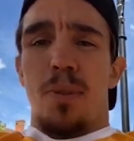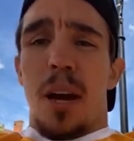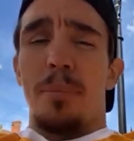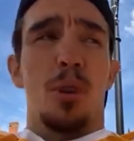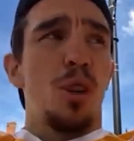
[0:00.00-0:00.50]

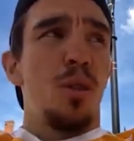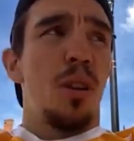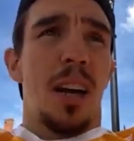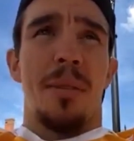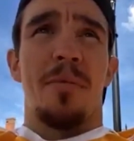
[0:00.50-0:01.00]
I'm good.
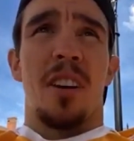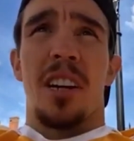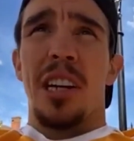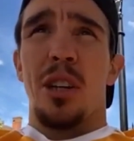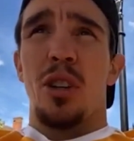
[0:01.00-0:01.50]
I'm
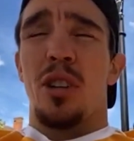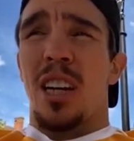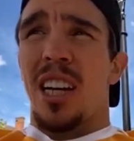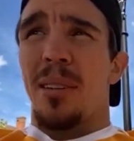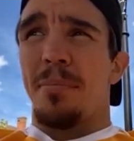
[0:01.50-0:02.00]
very good.
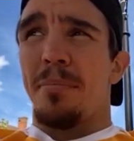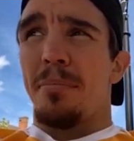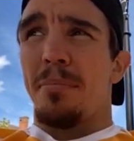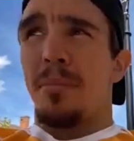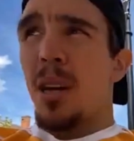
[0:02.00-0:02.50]

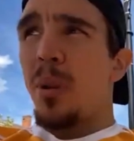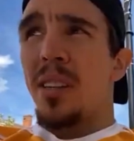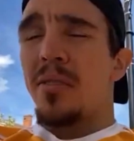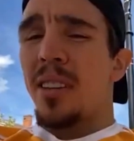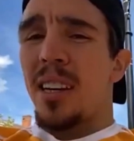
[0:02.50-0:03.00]
My
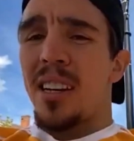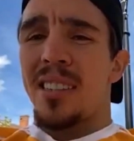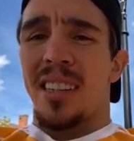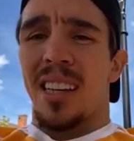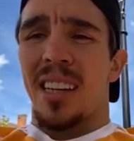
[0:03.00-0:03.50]
weight's
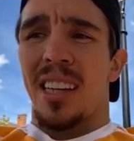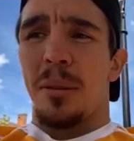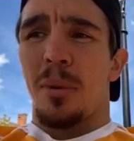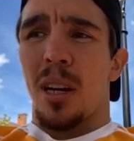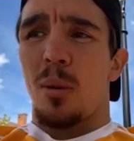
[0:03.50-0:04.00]
fantastic. I can eat
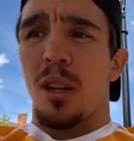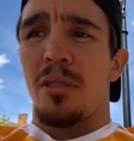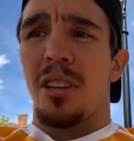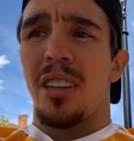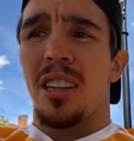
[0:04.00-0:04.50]
what I want,
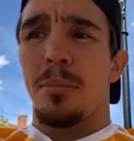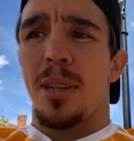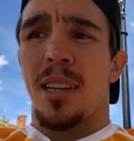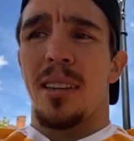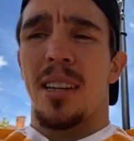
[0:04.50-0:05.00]
really, at the
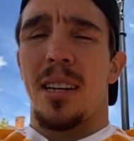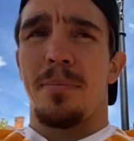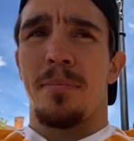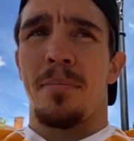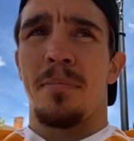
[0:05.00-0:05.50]
minute.
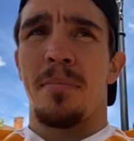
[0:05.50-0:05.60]
I'm